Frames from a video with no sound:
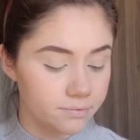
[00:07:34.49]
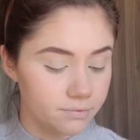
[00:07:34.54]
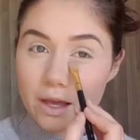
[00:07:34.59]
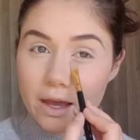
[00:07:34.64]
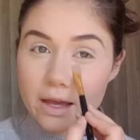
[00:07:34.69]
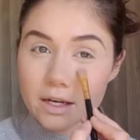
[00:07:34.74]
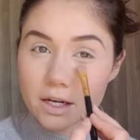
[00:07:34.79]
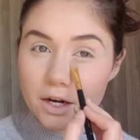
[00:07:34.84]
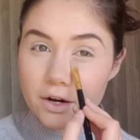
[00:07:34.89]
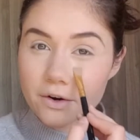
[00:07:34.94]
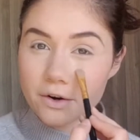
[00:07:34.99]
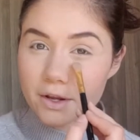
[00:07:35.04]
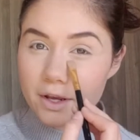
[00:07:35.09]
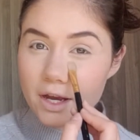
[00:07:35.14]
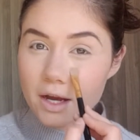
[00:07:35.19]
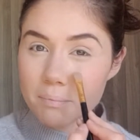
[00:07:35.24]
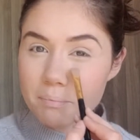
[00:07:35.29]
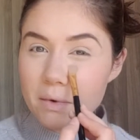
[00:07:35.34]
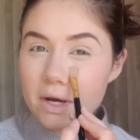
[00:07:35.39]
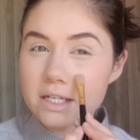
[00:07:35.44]
And growing
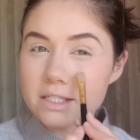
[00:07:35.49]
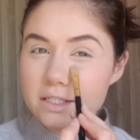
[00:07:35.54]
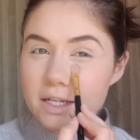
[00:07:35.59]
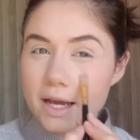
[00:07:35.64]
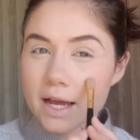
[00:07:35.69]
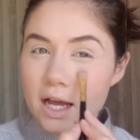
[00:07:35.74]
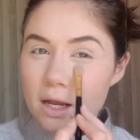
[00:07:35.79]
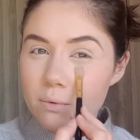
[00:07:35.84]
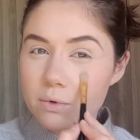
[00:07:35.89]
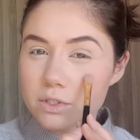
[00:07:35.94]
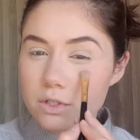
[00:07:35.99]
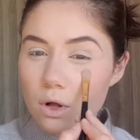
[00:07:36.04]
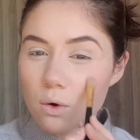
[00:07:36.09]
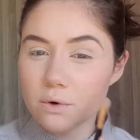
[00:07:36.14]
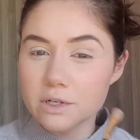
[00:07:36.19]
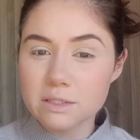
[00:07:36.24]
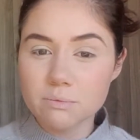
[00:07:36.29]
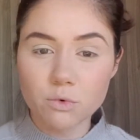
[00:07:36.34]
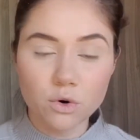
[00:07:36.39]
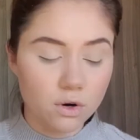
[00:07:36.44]
up, my dad was
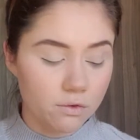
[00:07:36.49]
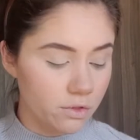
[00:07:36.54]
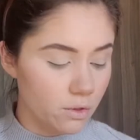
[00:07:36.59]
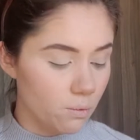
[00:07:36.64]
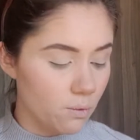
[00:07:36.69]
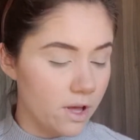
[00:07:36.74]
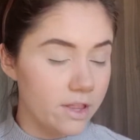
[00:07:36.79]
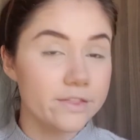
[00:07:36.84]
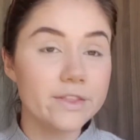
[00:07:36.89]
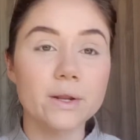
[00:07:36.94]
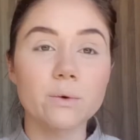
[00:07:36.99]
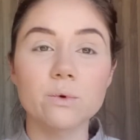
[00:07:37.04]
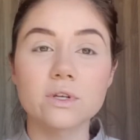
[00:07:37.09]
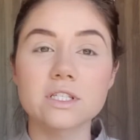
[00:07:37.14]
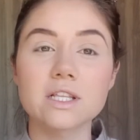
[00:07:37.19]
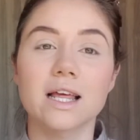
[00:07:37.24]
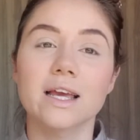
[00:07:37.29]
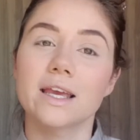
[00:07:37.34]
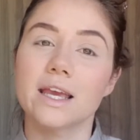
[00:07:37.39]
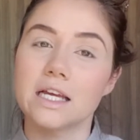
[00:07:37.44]
always more of the one that was
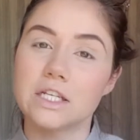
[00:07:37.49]
like,